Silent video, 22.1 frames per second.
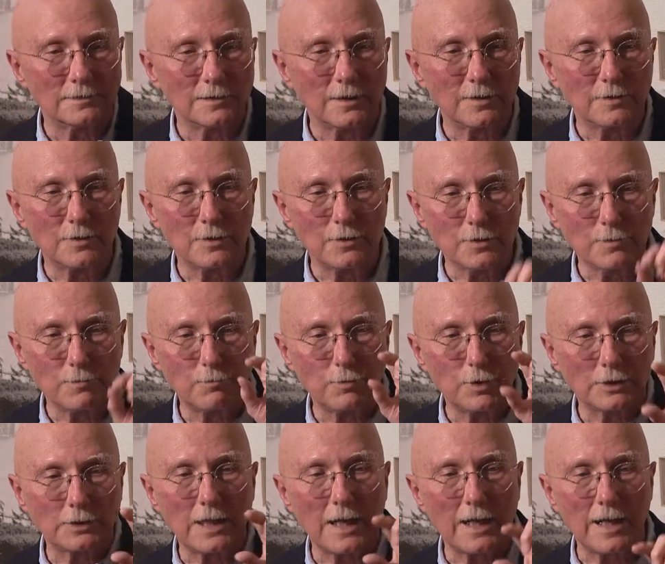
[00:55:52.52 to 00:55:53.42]
when you
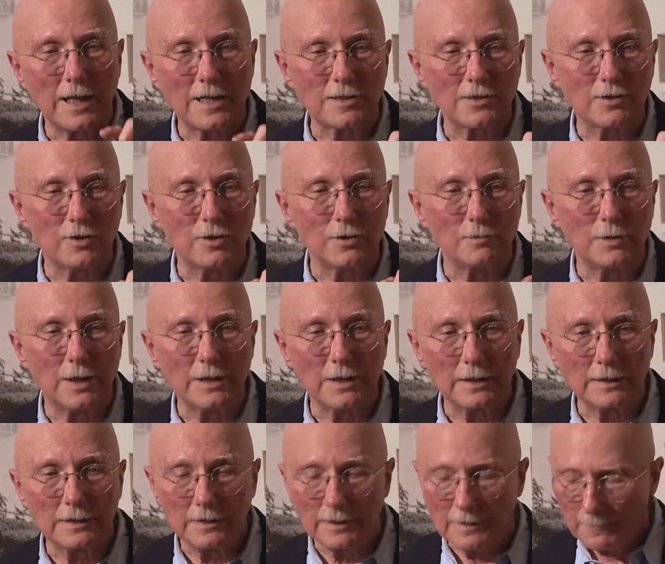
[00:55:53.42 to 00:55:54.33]
put that ice cube in
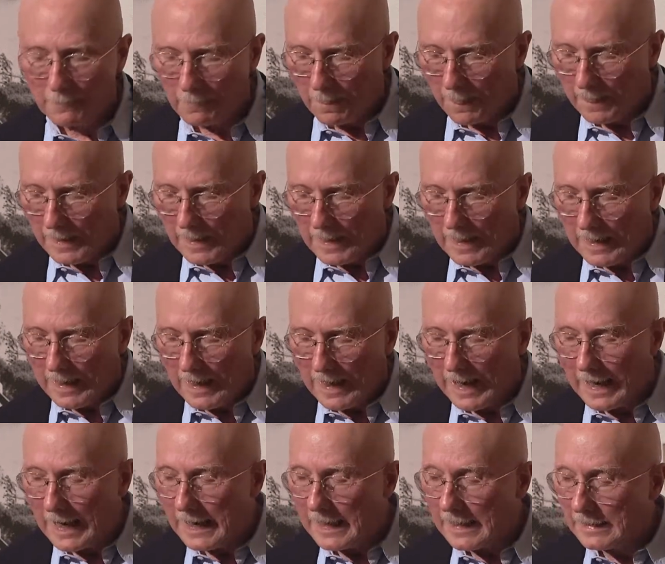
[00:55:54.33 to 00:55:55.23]
it.
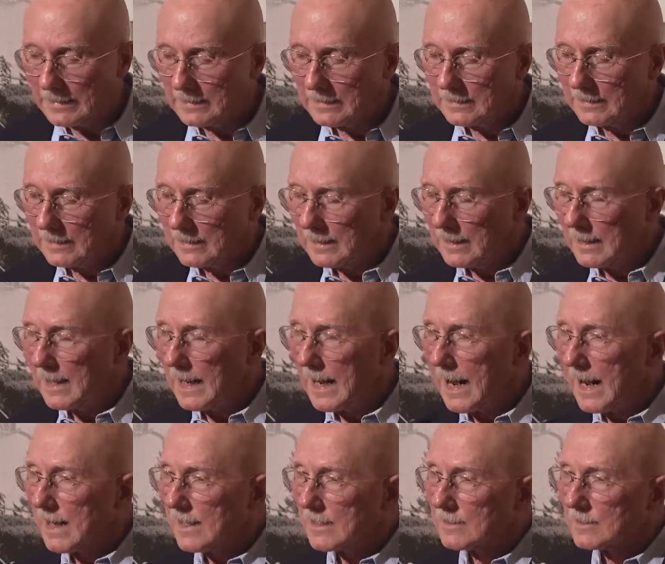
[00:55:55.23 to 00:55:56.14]
And
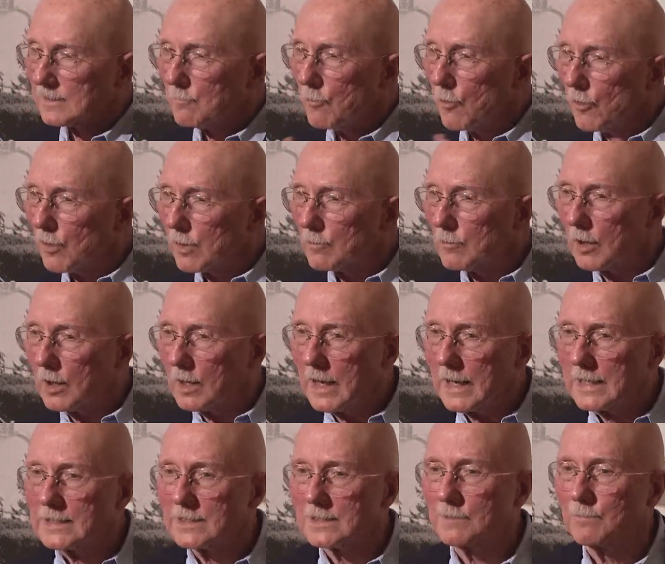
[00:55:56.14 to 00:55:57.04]
as more and more
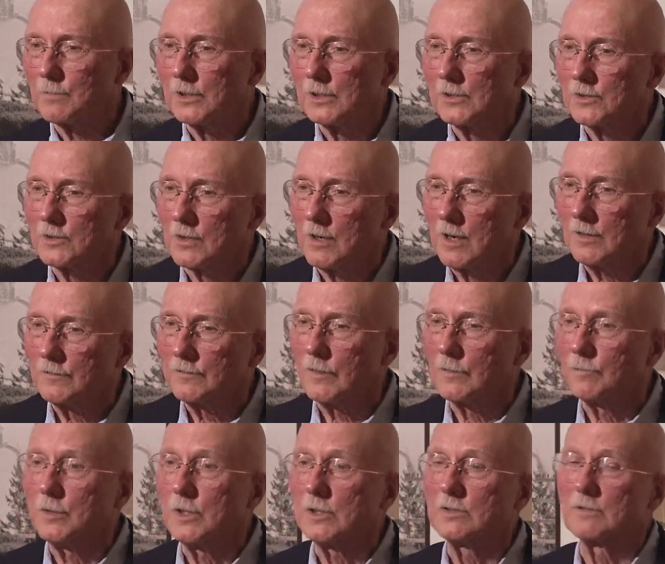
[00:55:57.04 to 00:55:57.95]
ice spills off
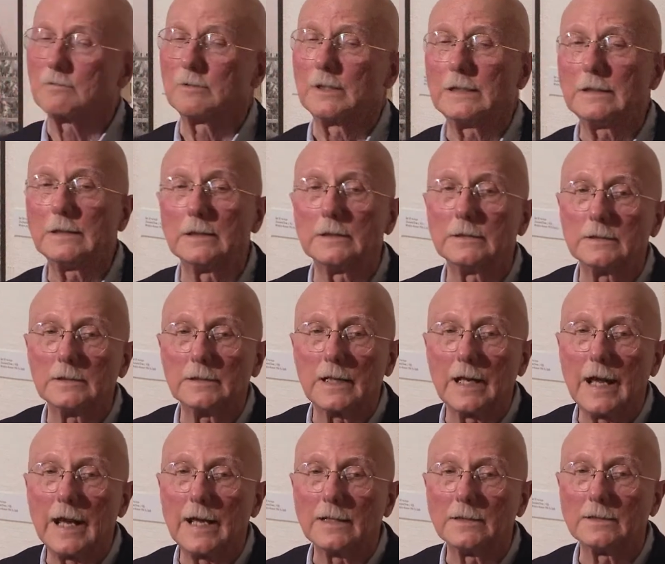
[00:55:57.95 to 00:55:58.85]
of both Greenland
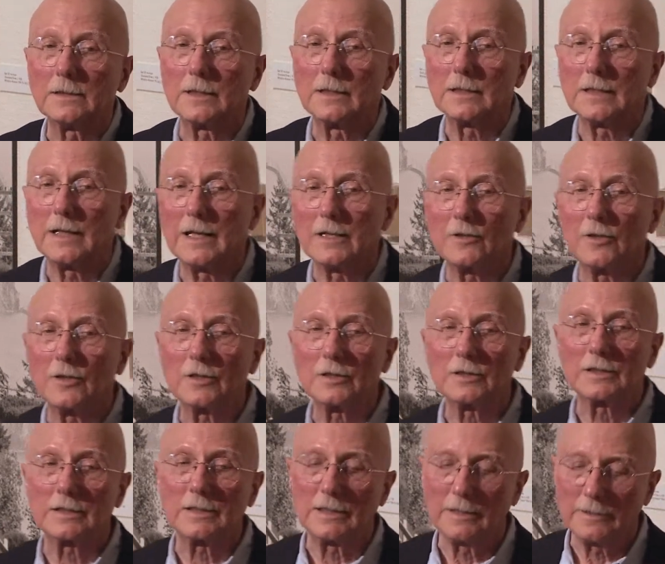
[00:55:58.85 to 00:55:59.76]
and
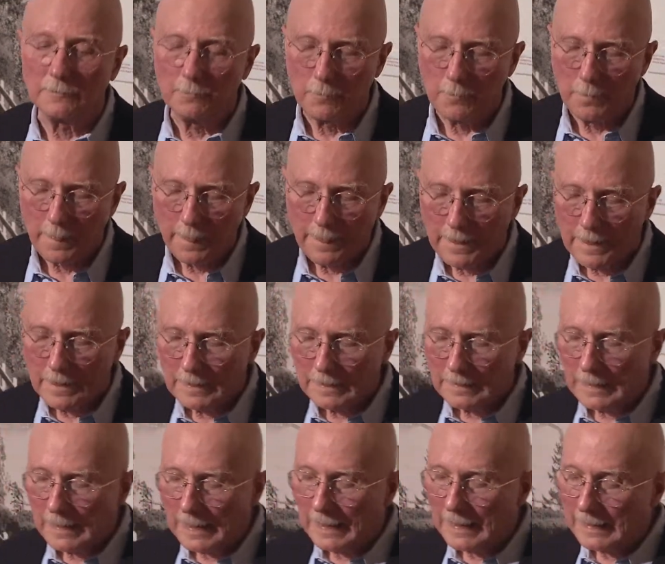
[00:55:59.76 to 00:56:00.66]
Antarctica,
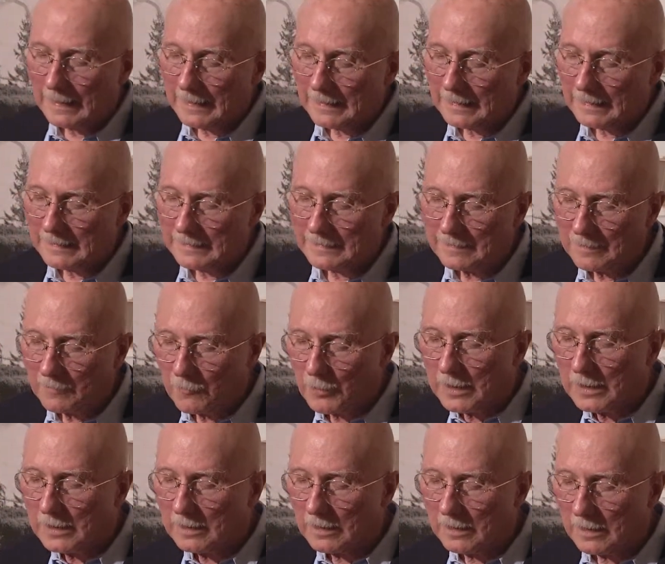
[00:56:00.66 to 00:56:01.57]
uh,
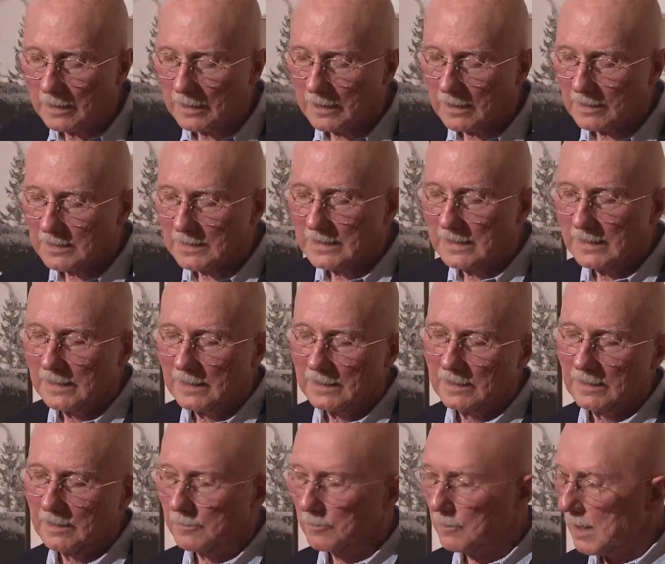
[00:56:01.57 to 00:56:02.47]
we are
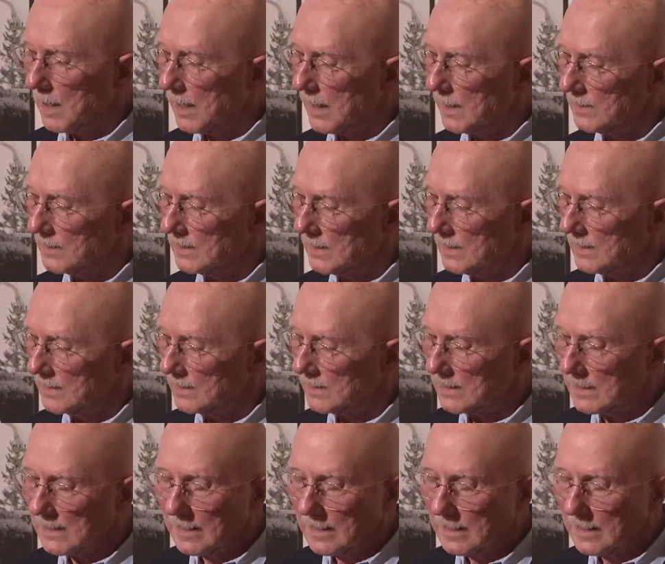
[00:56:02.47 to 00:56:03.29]
seeing a rise in sea